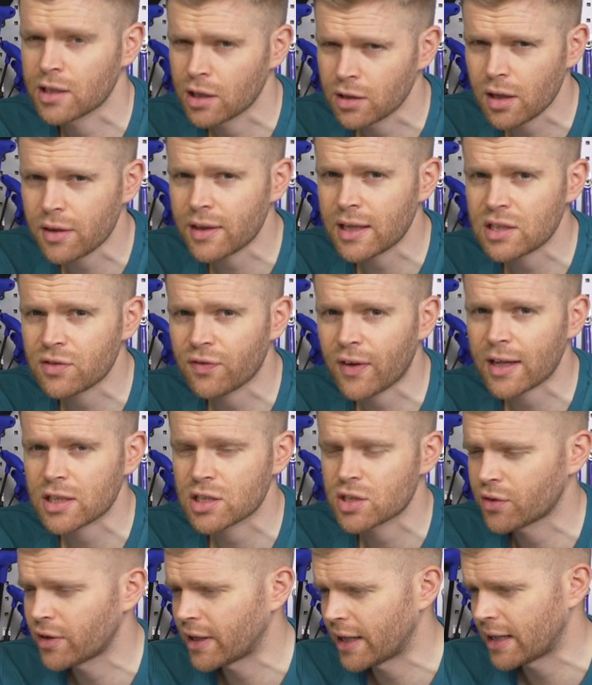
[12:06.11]
The other thing to
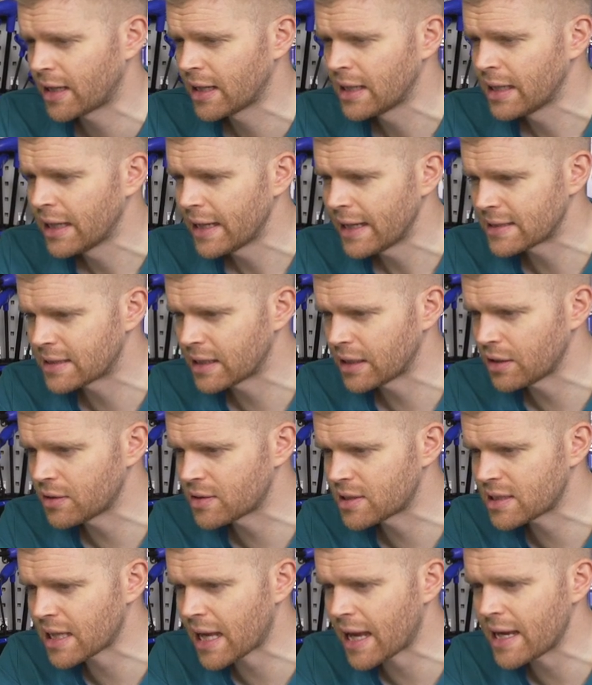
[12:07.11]
factor in is that you
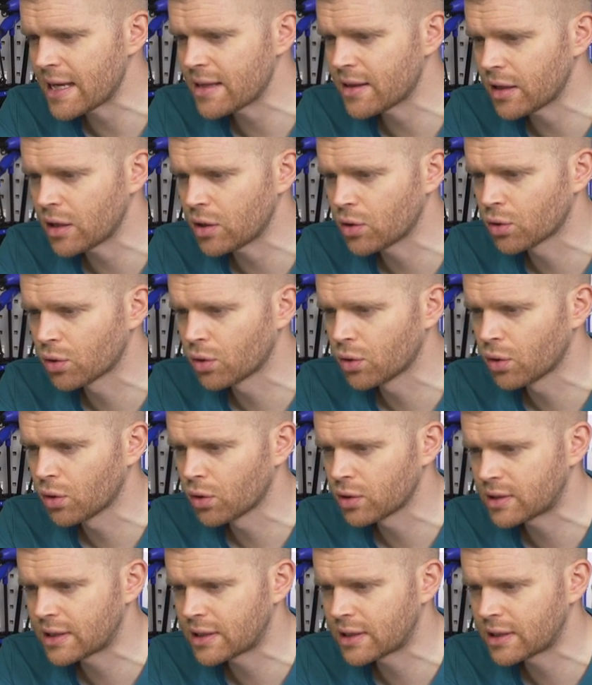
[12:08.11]
say that your